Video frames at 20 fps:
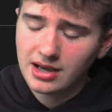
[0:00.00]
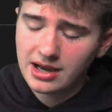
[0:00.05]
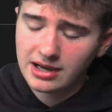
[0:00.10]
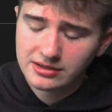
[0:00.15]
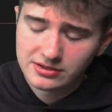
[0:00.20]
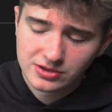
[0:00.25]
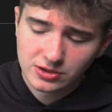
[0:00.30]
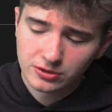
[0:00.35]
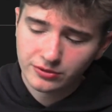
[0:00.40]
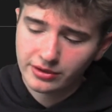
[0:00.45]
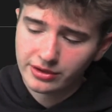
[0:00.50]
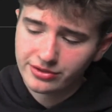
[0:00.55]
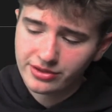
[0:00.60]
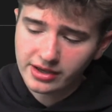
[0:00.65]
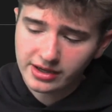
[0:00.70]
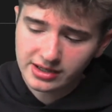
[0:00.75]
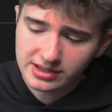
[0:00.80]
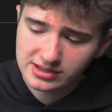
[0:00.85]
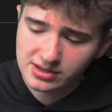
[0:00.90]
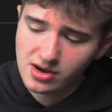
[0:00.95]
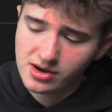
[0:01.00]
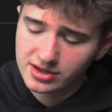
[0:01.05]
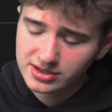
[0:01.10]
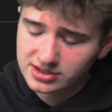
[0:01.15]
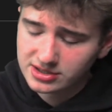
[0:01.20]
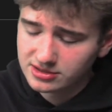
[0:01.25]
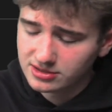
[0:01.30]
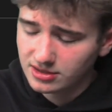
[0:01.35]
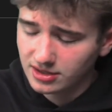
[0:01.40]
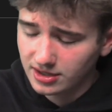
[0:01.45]
I certainly think as long as
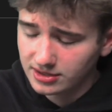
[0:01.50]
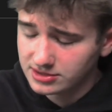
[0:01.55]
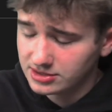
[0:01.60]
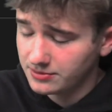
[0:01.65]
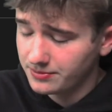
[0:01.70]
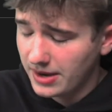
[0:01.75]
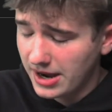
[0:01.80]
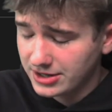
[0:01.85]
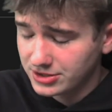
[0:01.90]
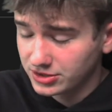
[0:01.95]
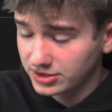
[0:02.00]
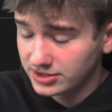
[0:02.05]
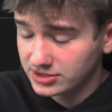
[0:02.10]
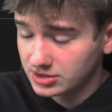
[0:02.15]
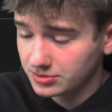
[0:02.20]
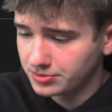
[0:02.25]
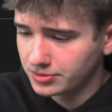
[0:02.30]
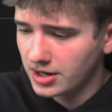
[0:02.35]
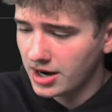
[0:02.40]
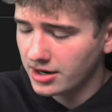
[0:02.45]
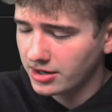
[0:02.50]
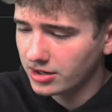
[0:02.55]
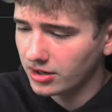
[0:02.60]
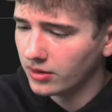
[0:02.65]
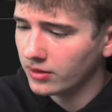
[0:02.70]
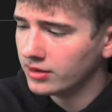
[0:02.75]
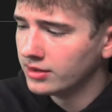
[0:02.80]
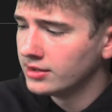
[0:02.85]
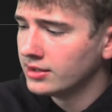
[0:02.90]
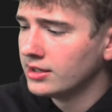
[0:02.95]
Tim Patrick is a
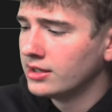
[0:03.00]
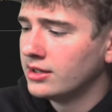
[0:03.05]
Bronco,